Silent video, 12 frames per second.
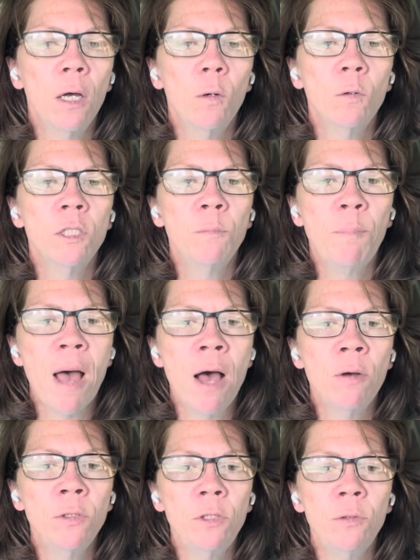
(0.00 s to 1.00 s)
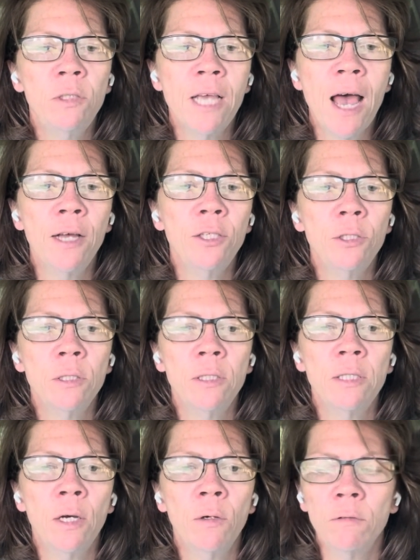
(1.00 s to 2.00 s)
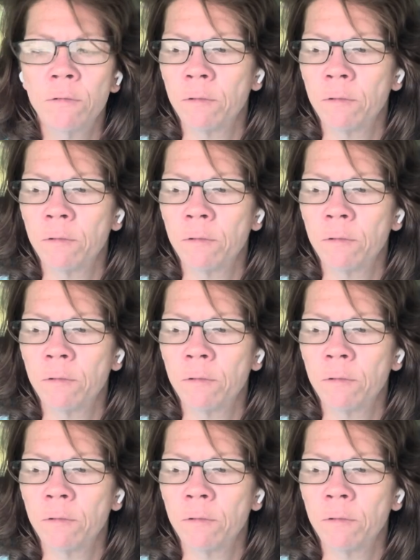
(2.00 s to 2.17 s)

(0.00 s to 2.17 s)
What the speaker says: was bound to dash itself,